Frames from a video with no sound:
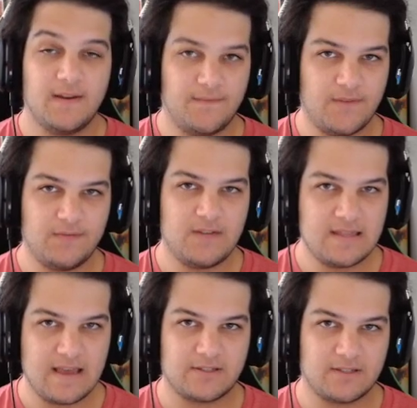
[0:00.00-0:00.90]

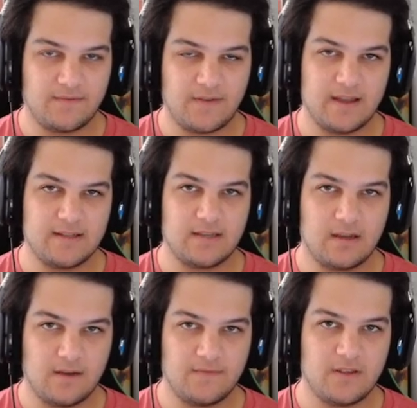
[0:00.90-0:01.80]
50,000 fans
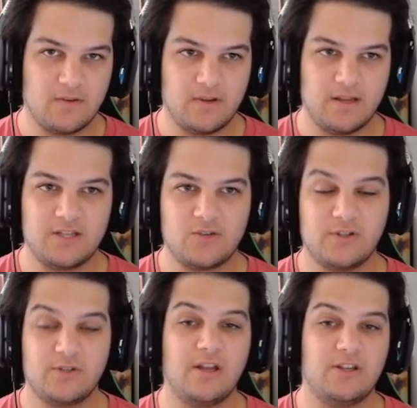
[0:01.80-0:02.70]
of a unit is going
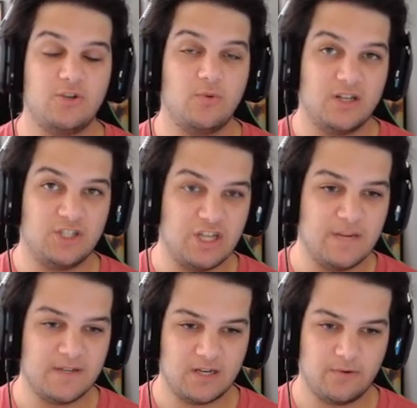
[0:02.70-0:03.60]
to get you a G
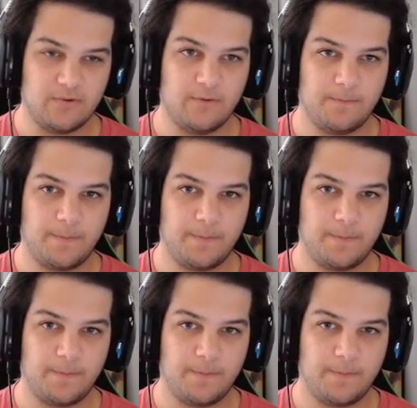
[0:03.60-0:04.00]
material.